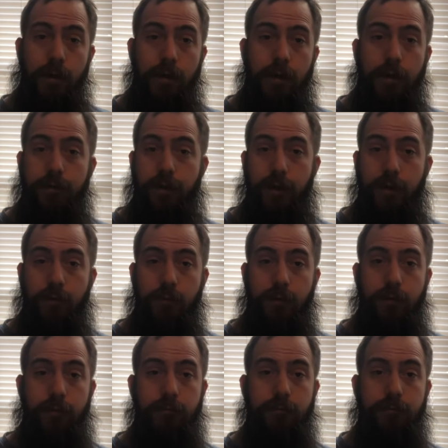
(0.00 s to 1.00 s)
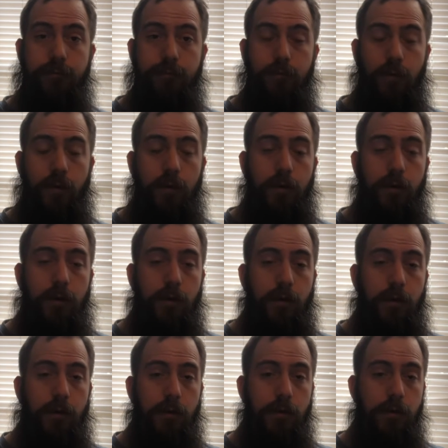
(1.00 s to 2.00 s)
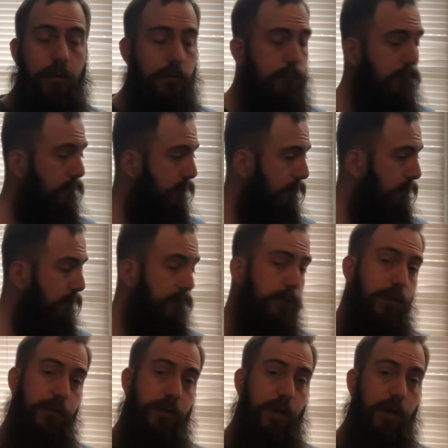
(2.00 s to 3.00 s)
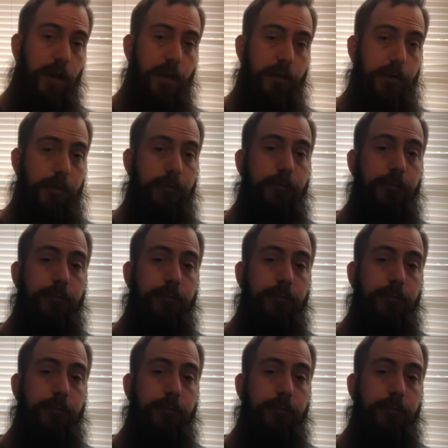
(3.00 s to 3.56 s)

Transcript: and take it with you, just like I did.